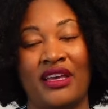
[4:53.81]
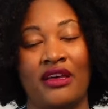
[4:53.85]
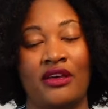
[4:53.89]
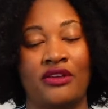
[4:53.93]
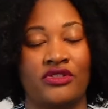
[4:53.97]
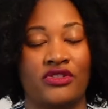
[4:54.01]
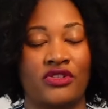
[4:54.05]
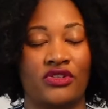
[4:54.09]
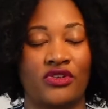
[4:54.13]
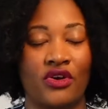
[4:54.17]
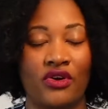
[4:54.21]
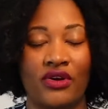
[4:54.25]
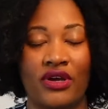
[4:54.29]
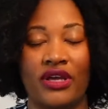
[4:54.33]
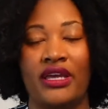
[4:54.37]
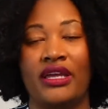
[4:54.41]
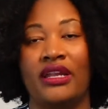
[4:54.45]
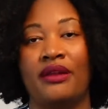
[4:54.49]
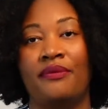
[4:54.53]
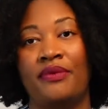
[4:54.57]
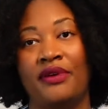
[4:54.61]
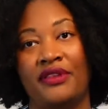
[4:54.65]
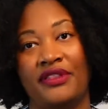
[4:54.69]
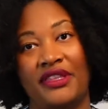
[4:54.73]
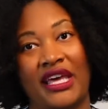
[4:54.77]
So go ahead
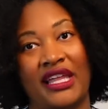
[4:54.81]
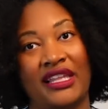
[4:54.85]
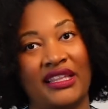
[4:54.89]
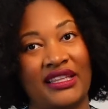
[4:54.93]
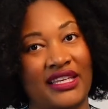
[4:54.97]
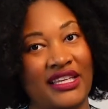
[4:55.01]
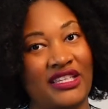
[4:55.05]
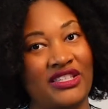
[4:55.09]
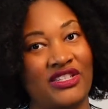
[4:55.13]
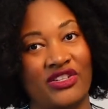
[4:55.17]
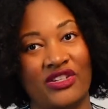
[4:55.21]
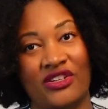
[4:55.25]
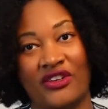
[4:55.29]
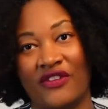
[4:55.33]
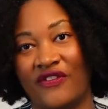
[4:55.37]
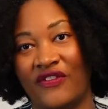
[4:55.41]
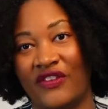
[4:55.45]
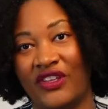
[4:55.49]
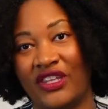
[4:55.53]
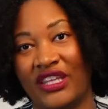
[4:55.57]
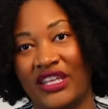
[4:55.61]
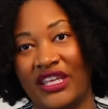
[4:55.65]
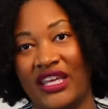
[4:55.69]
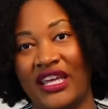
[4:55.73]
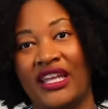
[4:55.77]
and put that link to your
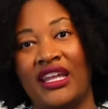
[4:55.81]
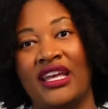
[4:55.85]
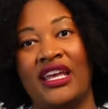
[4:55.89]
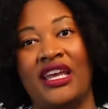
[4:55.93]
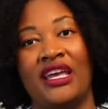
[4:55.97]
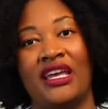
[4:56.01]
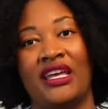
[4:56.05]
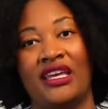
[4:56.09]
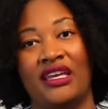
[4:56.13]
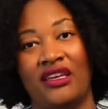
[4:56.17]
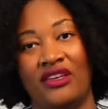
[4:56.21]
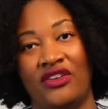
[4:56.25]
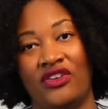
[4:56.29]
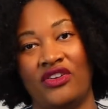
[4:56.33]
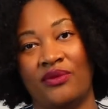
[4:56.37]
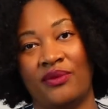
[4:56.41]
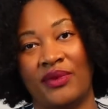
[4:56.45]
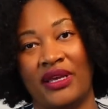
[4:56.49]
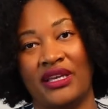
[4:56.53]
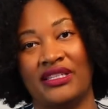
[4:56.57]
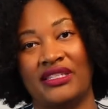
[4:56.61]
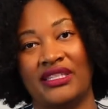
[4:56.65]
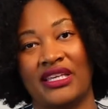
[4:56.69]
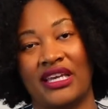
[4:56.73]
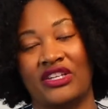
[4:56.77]
affiliate in your
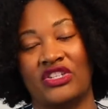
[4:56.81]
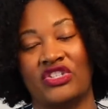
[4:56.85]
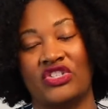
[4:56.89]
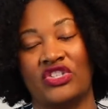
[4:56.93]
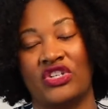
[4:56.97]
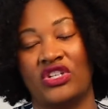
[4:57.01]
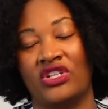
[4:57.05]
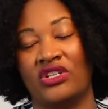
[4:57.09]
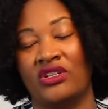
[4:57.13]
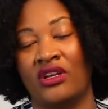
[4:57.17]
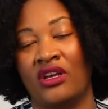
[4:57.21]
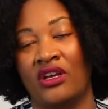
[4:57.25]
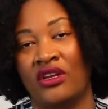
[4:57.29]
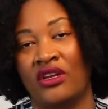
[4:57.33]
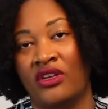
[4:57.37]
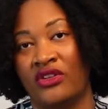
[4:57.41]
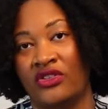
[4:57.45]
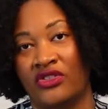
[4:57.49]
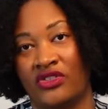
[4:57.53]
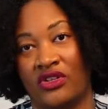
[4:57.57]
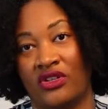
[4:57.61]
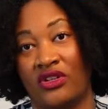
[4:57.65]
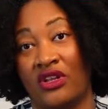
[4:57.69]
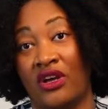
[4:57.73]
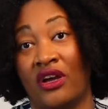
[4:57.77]
main section,
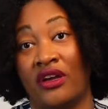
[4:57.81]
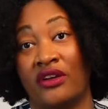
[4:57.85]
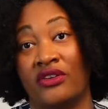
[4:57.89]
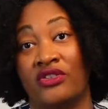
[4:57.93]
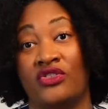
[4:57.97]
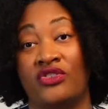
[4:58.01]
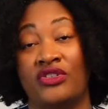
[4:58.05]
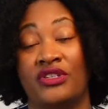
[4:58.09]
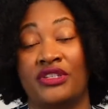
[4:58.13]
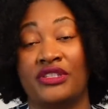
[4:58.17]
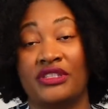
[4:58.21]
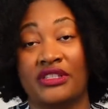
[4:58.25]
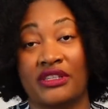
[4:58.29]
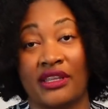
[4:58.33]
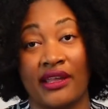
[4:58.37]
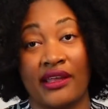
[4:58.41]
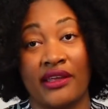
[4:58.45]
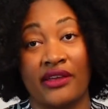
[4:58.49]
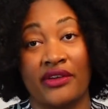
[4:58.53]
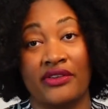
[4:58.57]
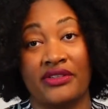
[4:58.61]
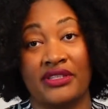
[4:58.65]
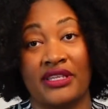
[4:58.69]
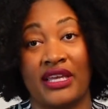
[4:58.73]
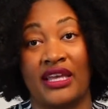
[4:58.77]
so long as you
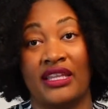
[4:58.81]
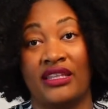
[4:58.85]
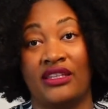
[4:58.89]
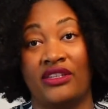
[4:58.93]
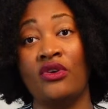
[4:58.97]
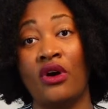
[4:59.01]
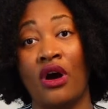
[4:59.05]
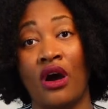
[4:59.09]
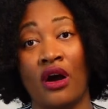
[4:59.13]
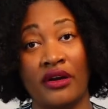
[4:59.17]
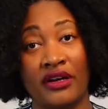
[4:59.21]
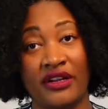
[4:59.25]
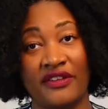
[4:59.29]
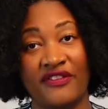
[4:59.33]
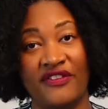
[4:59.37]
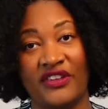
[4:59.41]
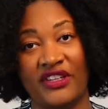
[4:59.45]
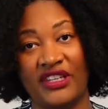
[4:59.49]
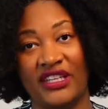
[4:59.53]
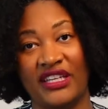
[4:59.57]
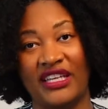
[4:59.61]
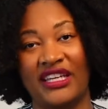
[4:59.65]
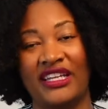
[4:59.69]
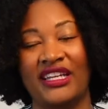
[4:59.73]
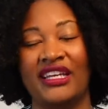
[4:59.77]
disclose that you are an
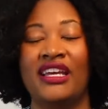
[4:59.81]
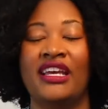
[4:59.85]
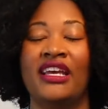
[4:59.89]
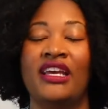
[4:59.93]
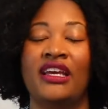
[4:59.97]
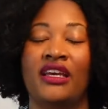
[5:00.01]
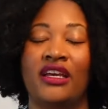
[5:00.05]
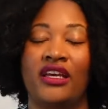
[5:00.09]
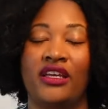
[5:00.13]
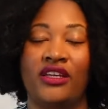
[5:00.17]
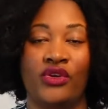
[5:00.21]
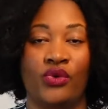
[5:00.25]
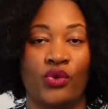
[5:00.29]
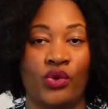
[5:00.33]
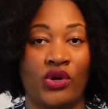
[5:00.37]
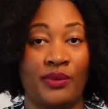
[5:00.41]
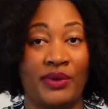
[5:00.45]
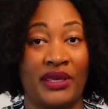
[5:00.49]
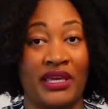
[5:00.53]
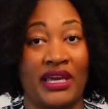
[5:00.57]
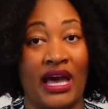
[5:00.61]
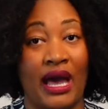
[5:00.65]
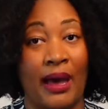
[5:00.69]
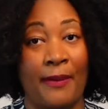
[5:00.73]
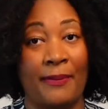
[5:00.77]
affiliate and you will be
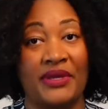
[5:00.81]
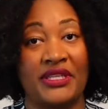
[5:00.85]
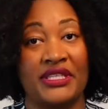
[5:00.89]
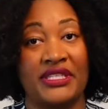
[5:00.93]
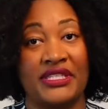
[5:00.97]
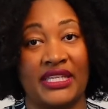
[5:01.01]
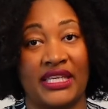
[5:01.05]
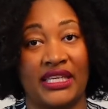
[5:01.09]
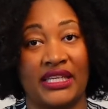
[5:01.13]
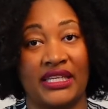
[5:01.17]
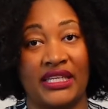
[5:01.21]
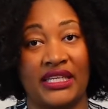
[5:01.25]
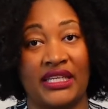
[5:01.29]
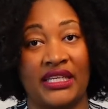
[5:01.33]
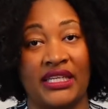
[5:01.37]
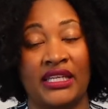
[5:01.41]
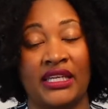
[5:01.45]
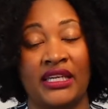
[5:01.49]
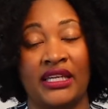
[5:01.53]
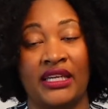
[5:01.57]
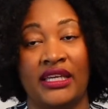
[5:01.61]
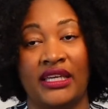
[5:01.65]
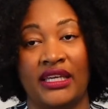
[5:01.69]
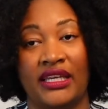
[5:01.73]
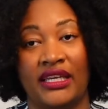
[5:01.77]
compensated
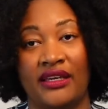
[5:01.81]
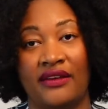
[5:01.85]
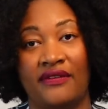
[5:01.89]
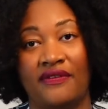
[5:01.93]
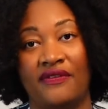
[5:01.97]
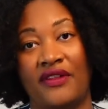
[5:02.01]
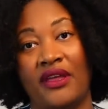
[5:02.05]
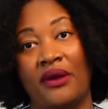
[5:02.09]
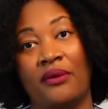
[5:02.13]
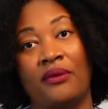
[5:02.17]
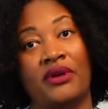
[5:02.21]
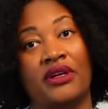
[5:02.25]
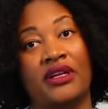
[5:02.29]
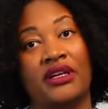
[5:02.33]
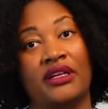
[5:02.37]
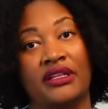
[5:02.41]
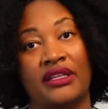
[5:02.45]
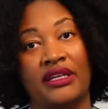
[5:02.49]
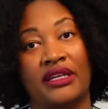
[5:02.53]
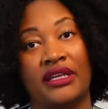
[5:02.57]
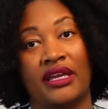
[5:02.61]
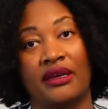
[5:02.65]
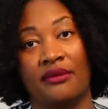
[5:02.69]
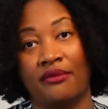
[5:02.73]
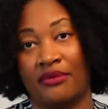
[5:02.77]
if they were to
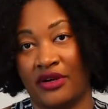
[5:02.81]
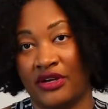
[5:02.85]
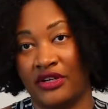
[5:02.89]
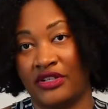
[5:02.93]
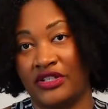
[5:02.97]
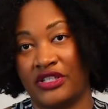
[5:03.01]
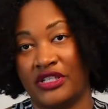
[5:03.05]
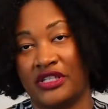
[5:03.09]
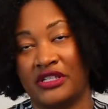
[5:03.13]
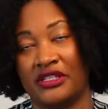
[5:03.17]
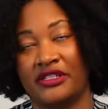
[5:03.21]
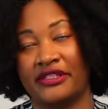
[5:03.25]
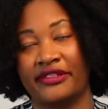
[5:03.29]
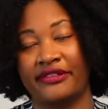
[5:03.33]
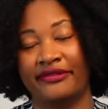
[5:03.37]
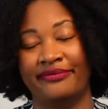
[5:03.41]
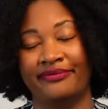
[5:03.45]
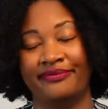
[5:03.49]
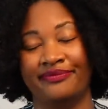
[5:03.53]
click and purchase.